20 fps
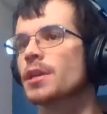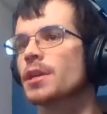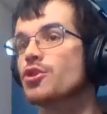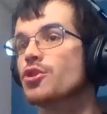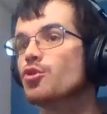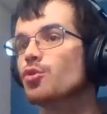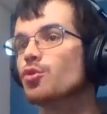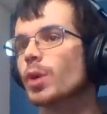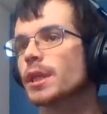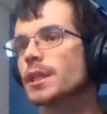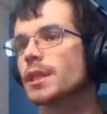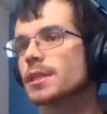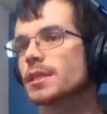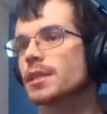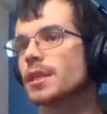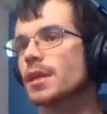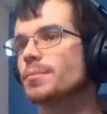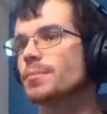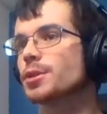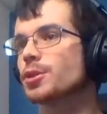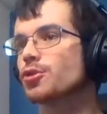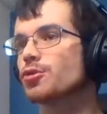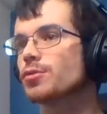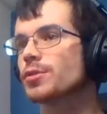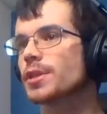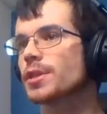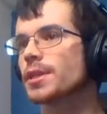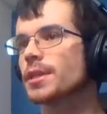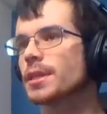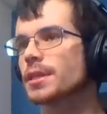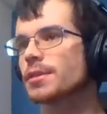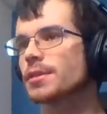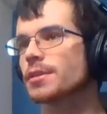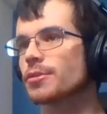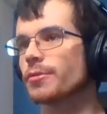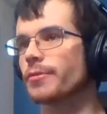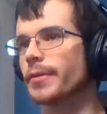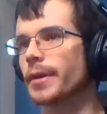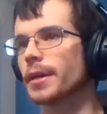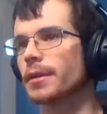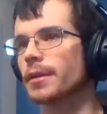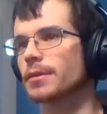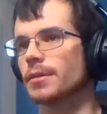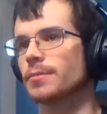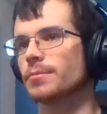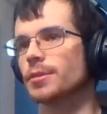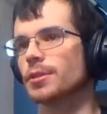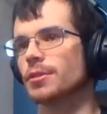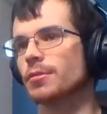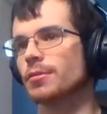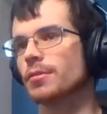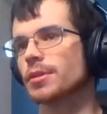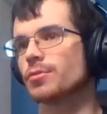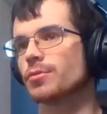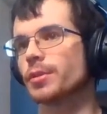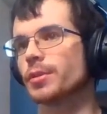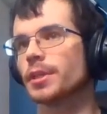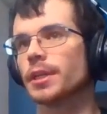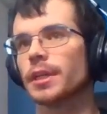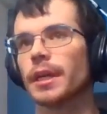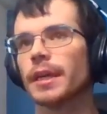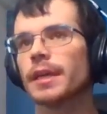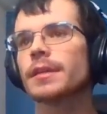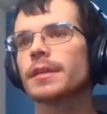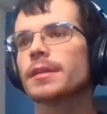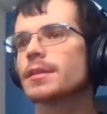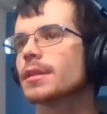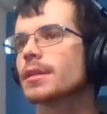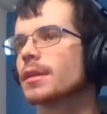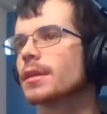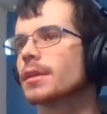You want sub 2s in this, so if I get a sub 2, that's really nice.